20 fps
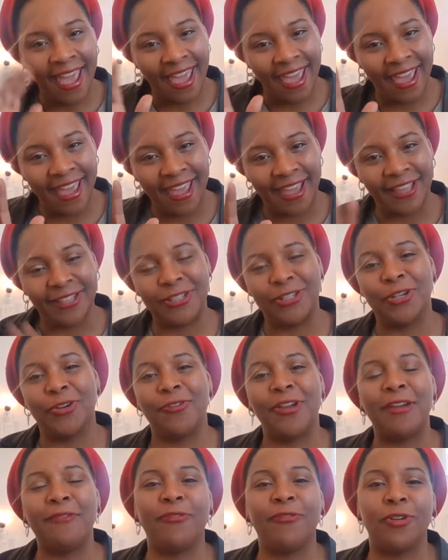Hey, it's your
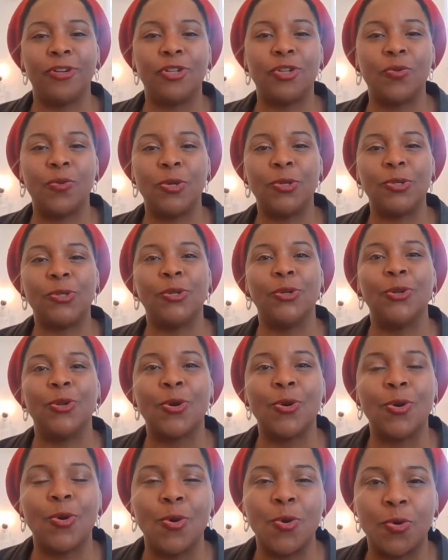Grant Virtuoso,
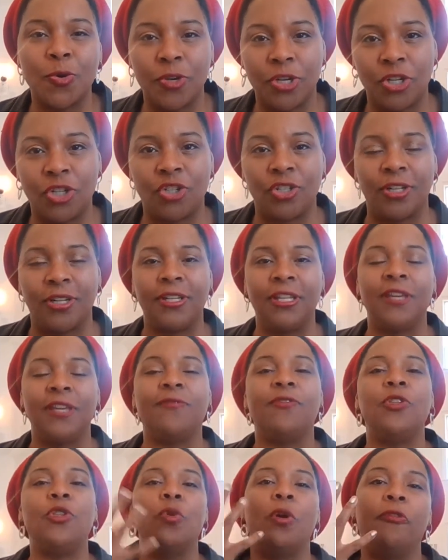Nicole Christian,
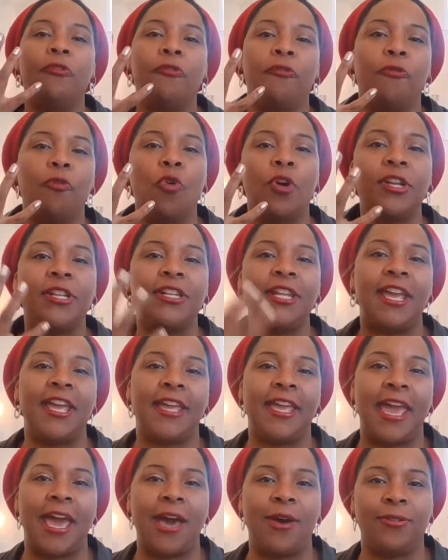giving you a four
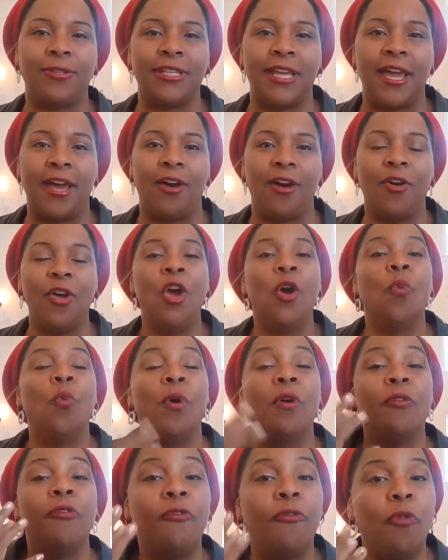day countdown.
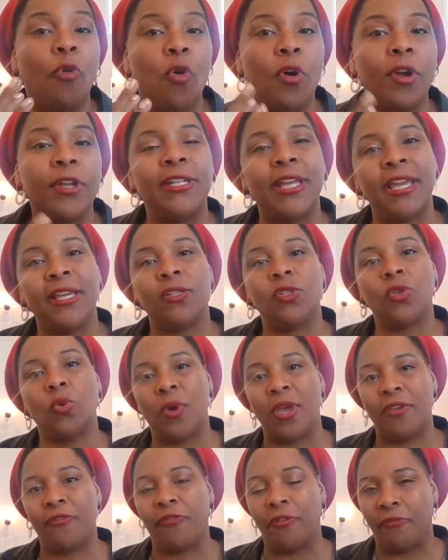We're four days
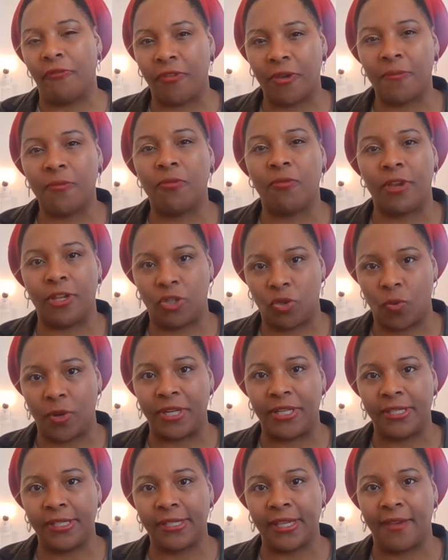away from February
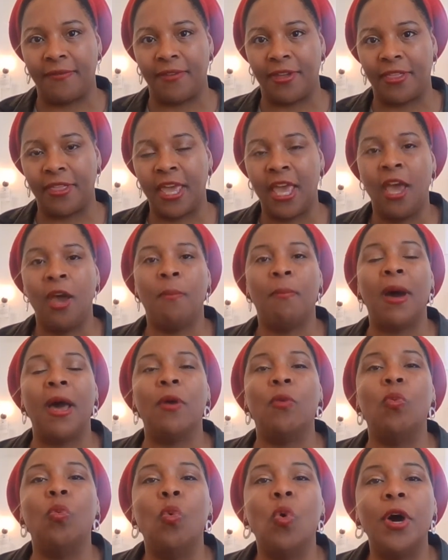27th,
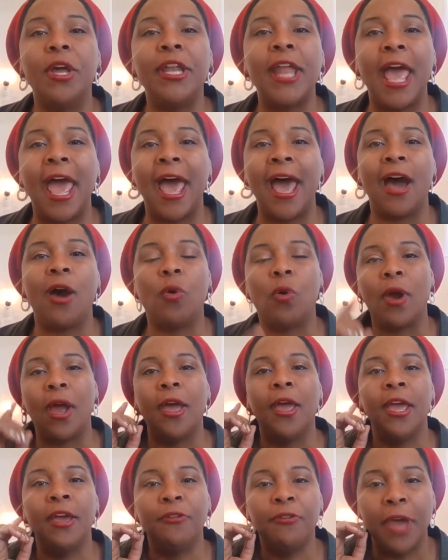my one
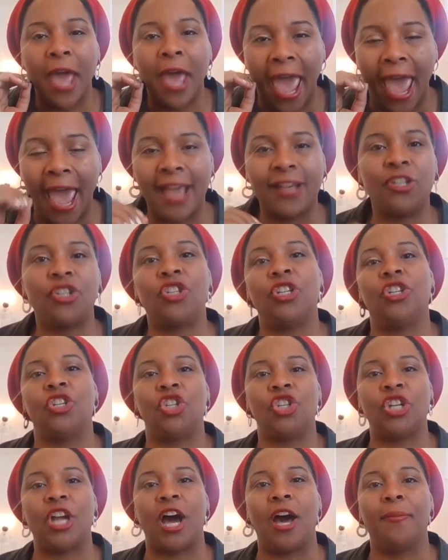hour action
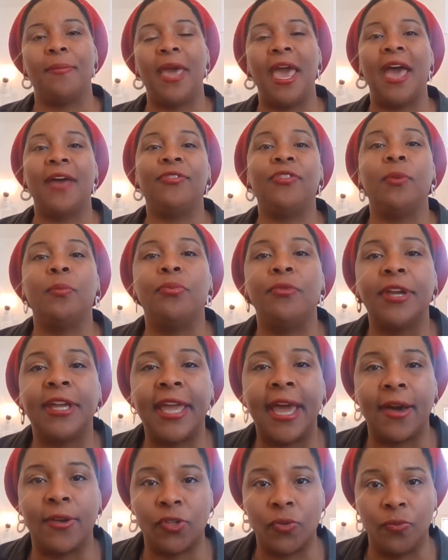shop at the
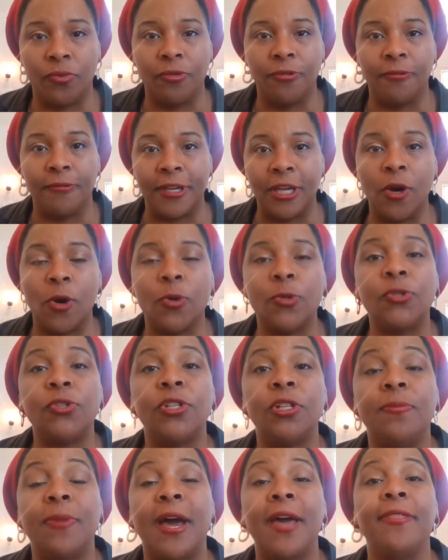Brick House Brewery,
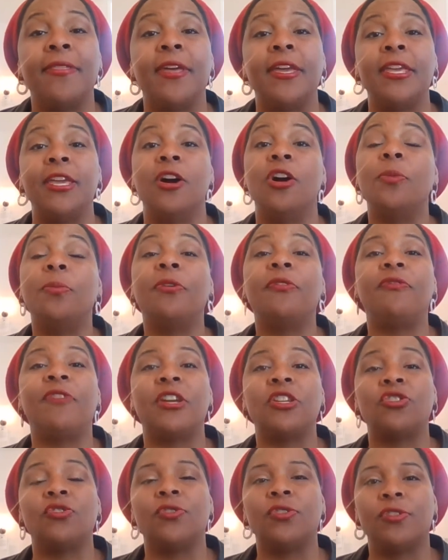hosted by the Young
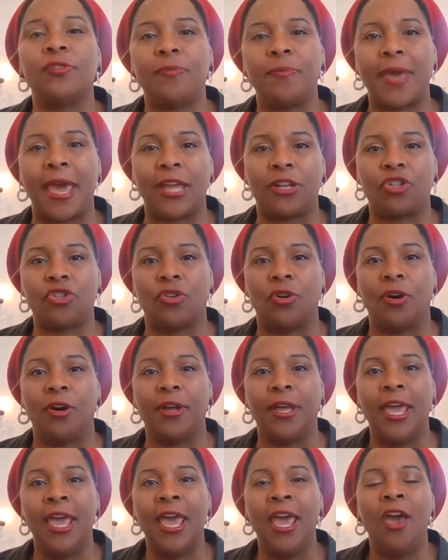Professionals of
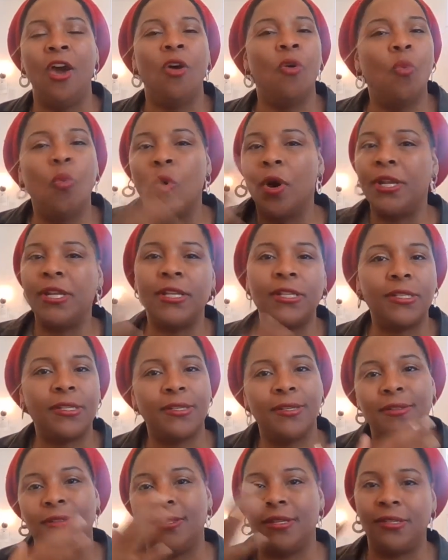Patchogue. What
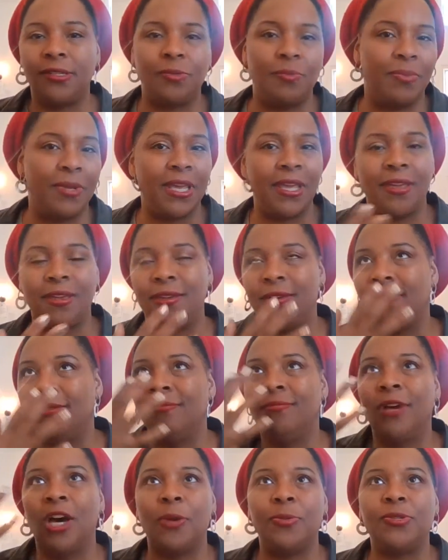is this big
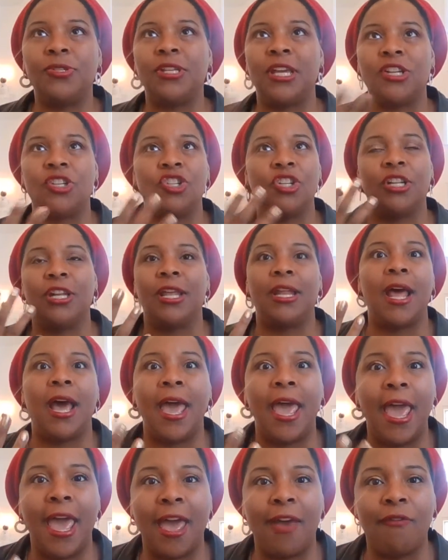obsession that
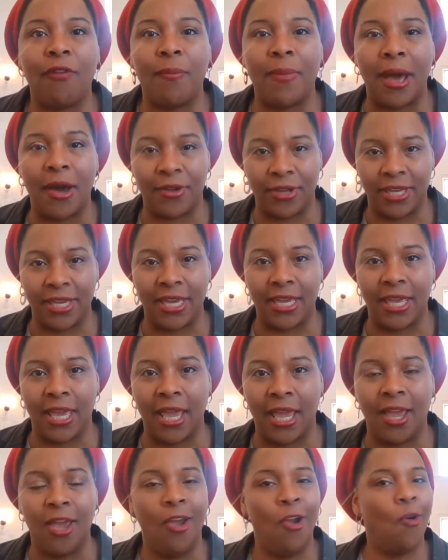I have about
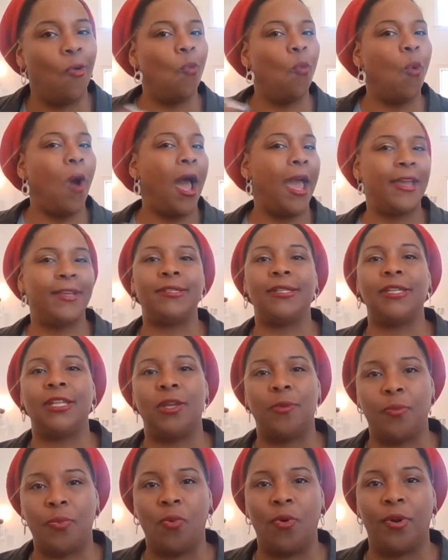gigging? Why is it
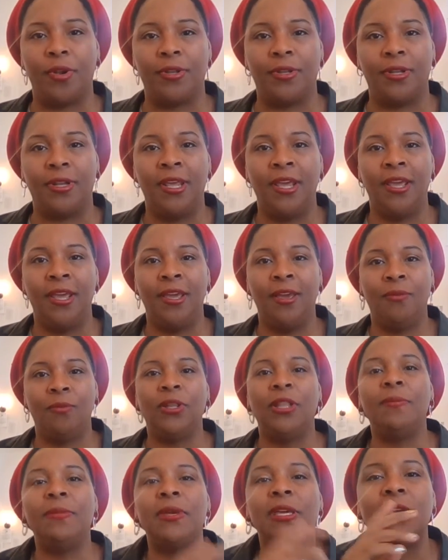important?
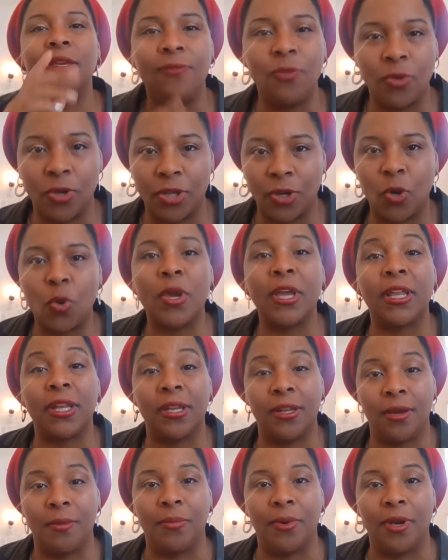Well, let me give you a quick
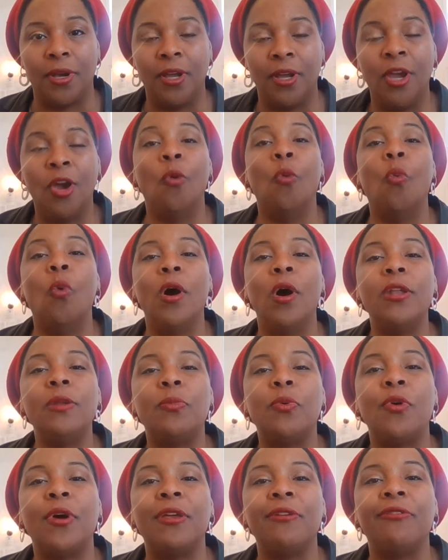number.
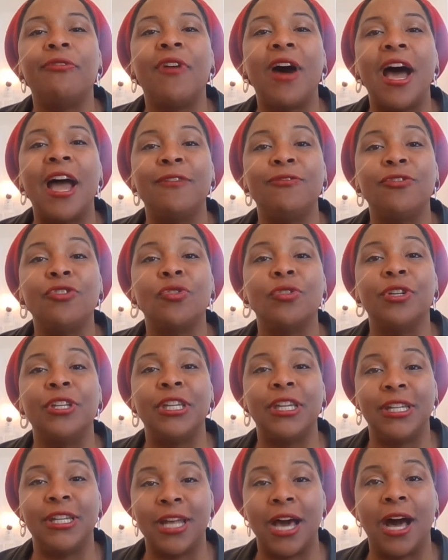$1.5
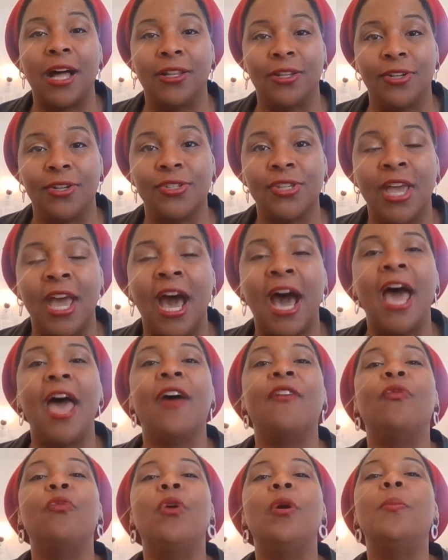trillion. I
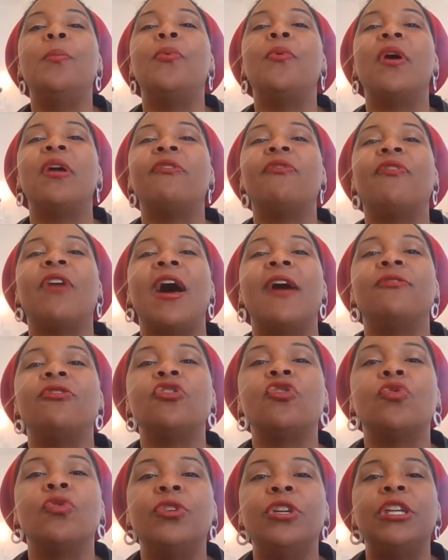have 1.5
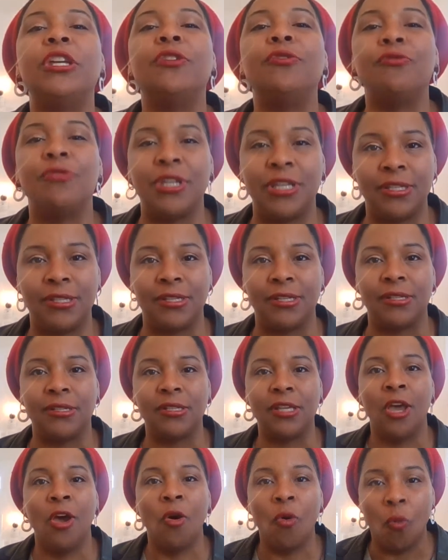trillion
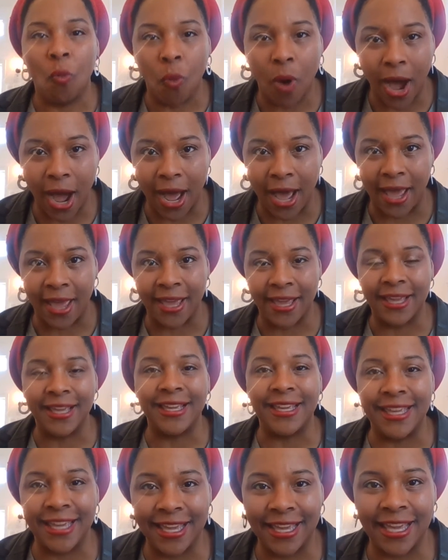reasons why
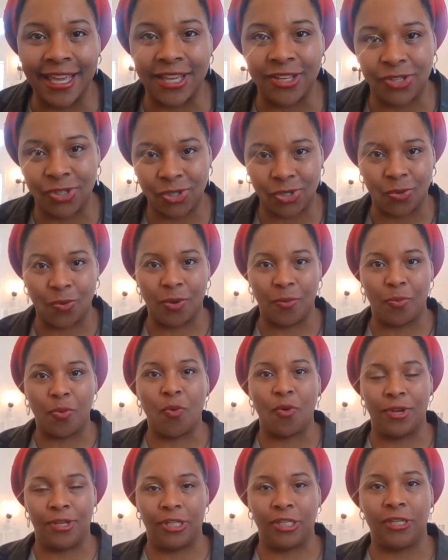gigging is so
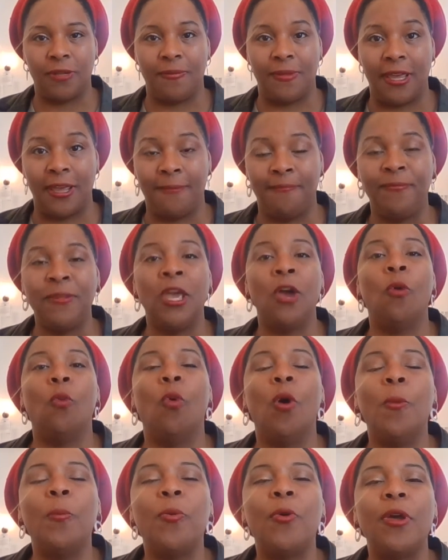important to me.
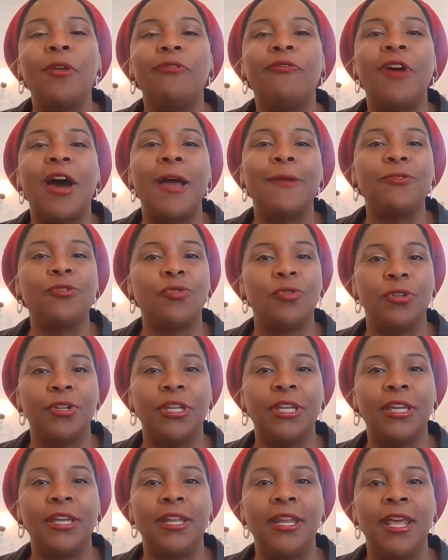1.5
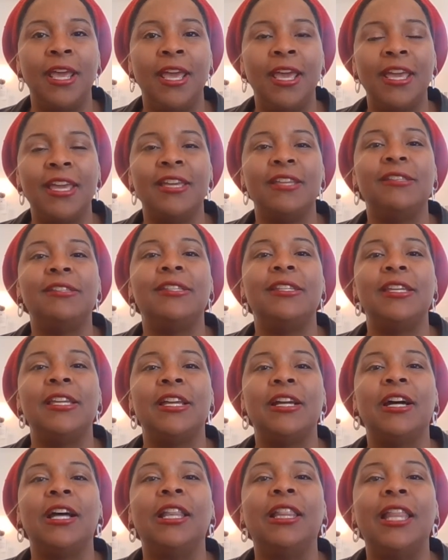trillion is
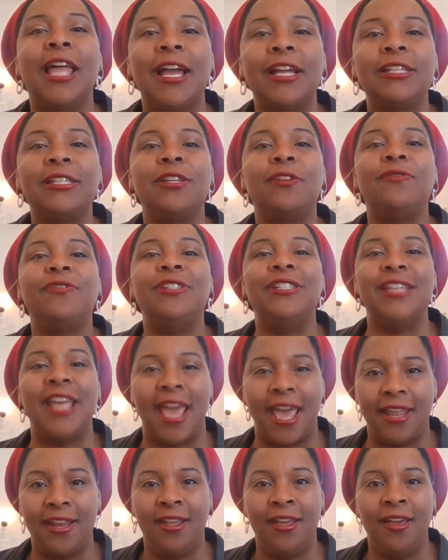the collective
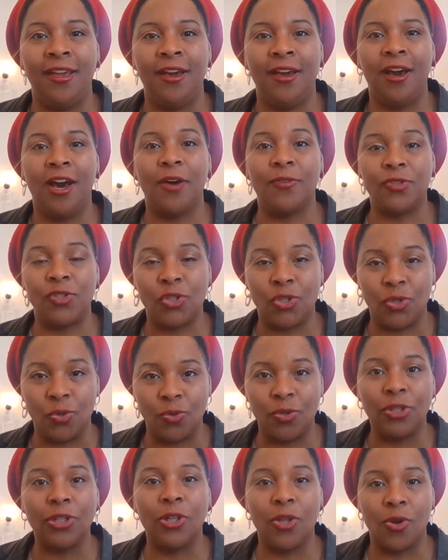debt of
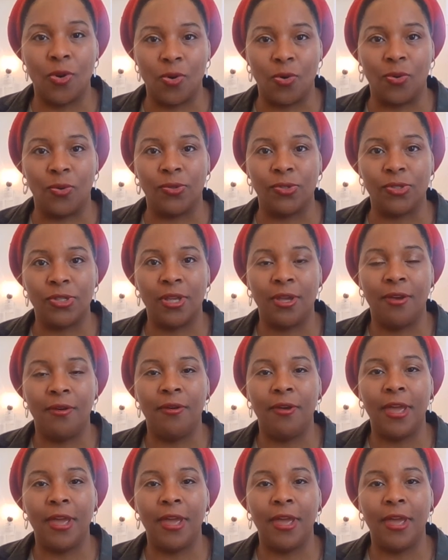student loans